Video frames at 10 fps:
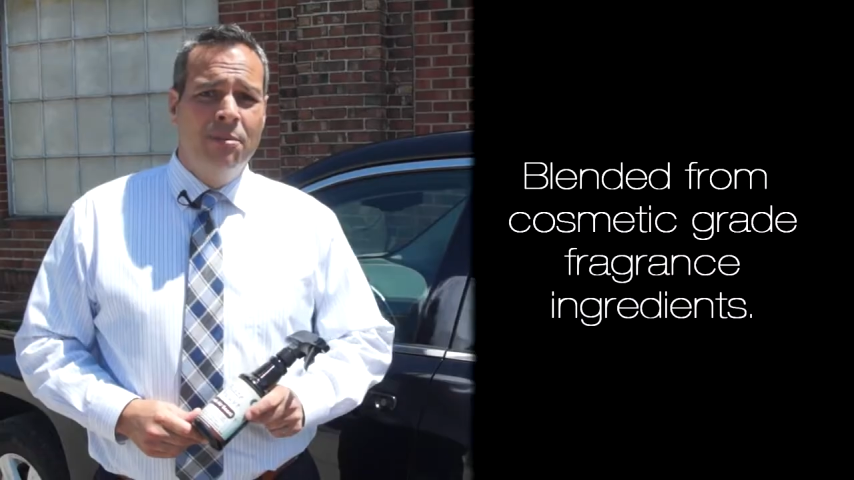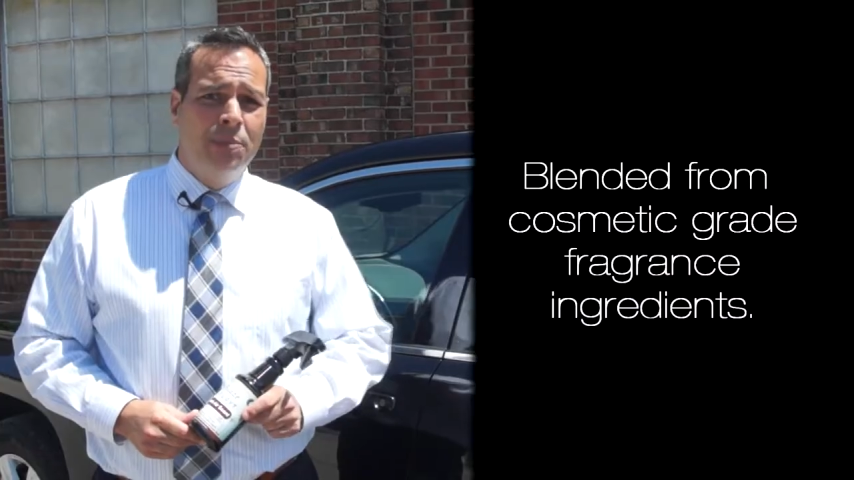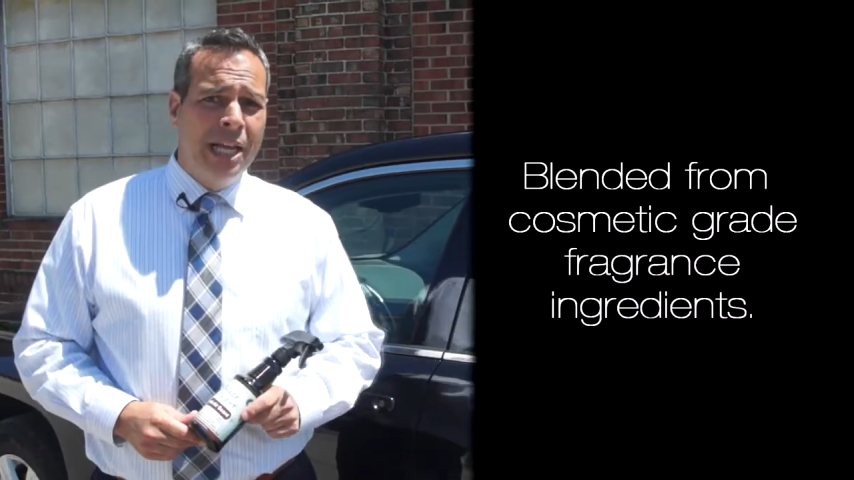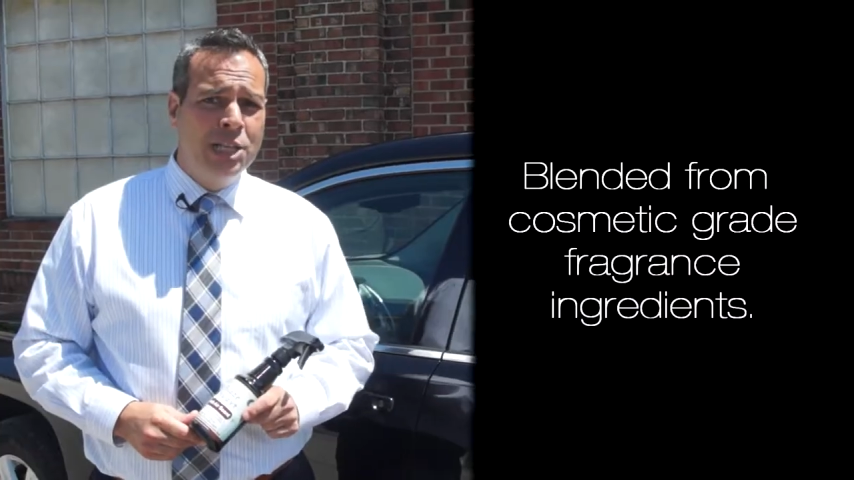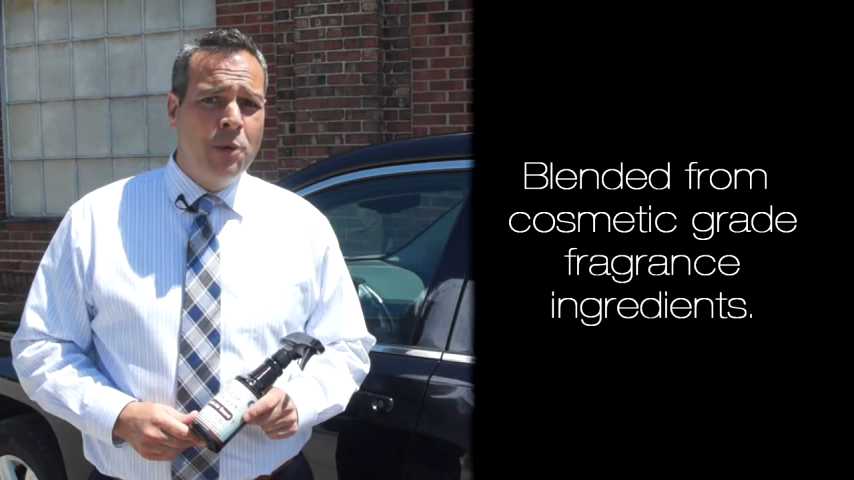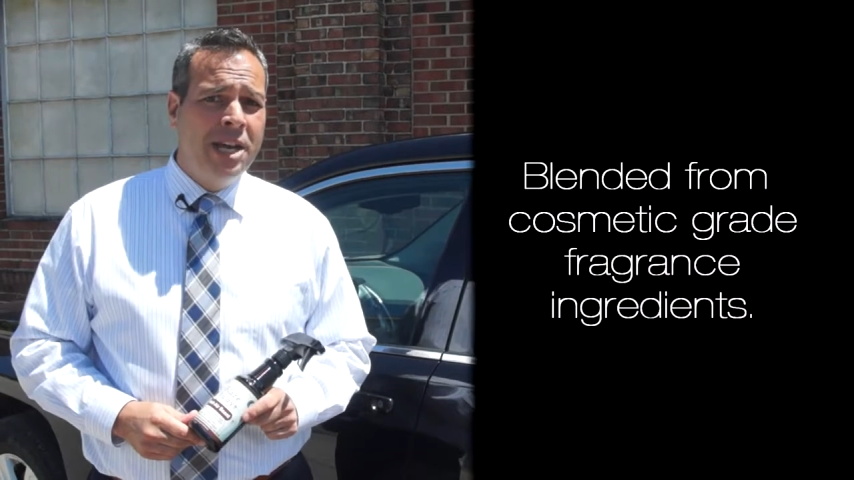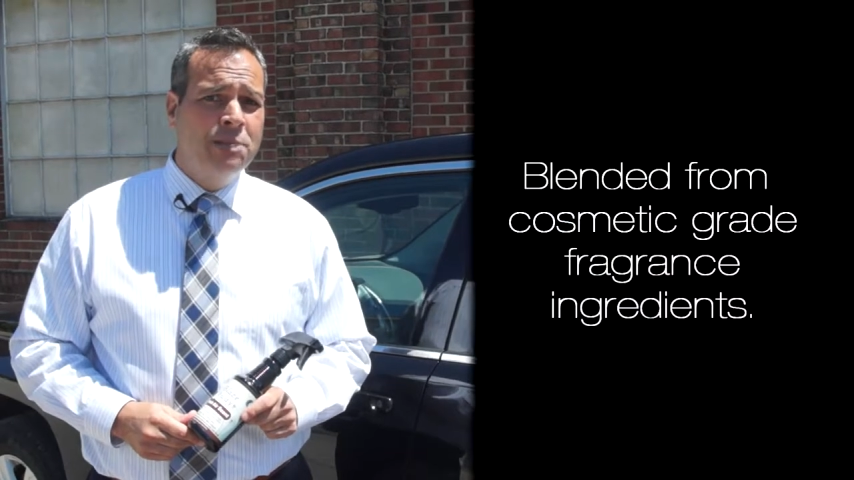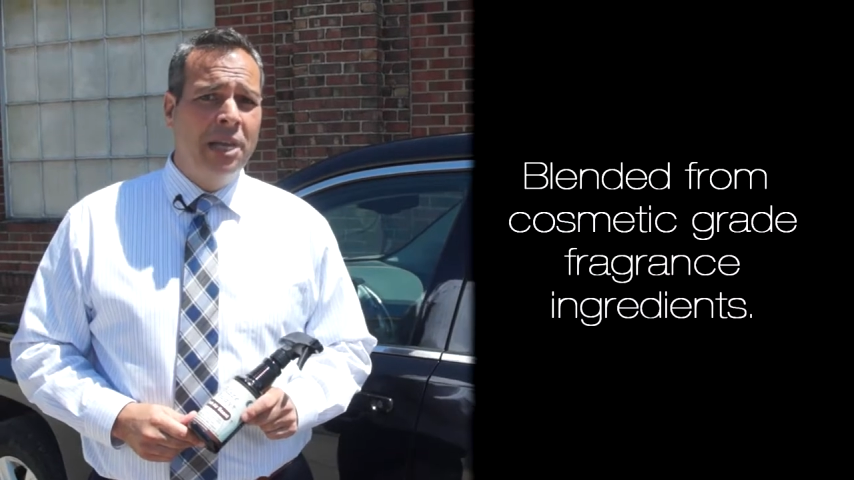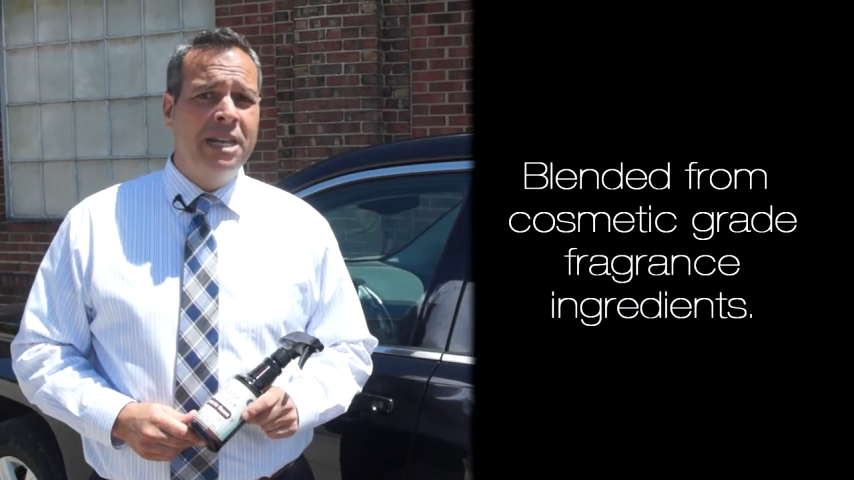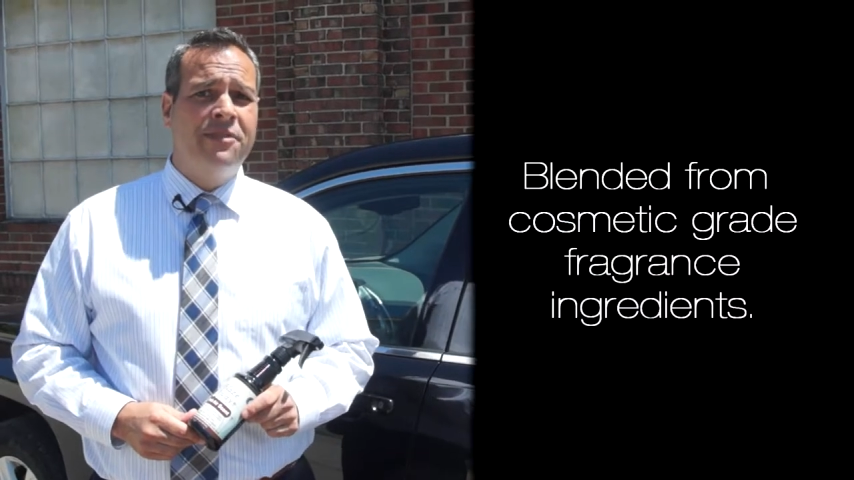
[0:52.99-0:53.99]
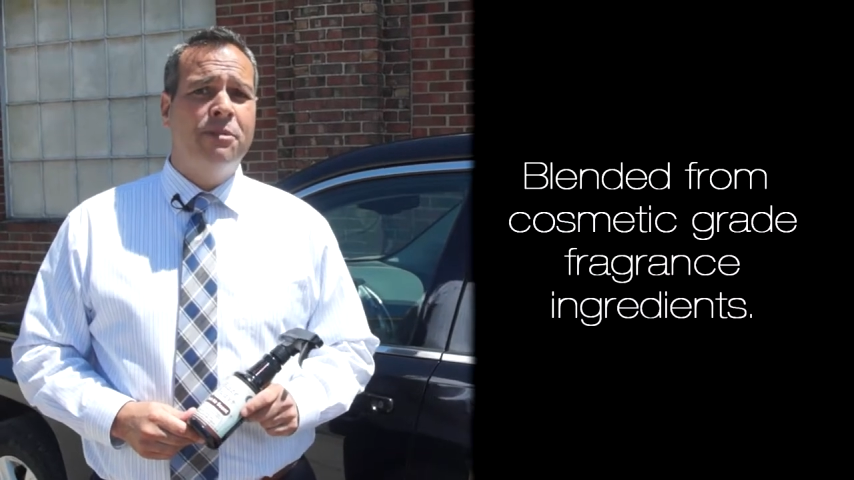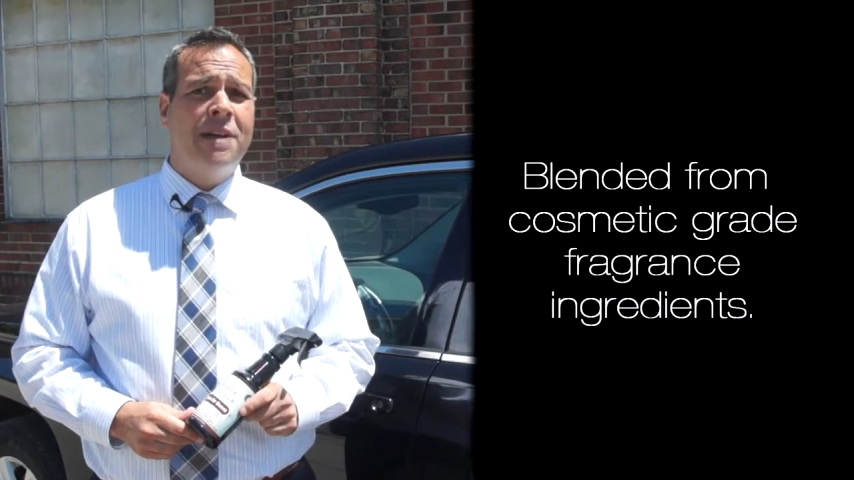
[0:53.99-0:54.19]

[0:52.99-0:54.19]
BlazeAway is blended from